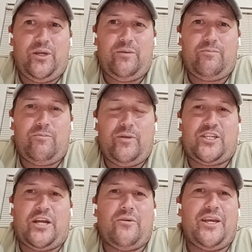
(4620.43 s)
we
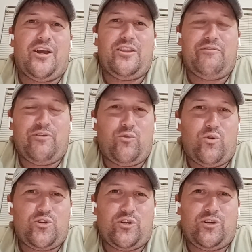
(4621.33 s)
generally go there for the
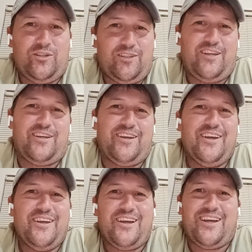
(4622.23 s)
warthog.
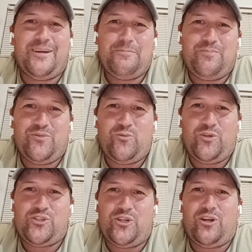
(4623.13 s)

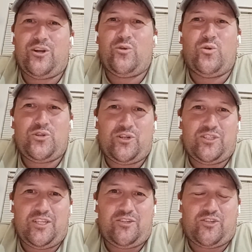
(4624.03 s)
We shoot a lot of
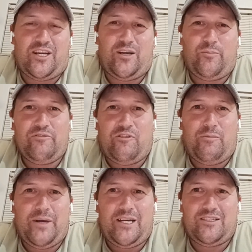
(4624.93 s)
warthogs there, trying to
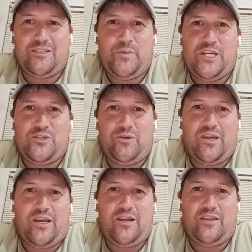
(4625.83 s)
perform it as best we
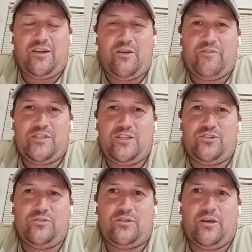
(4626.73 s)
can, and then obviously
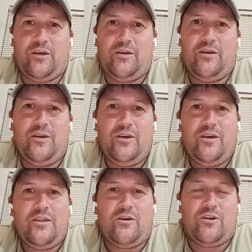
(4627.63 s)
shoot the
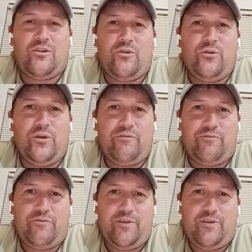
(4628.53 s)
kudu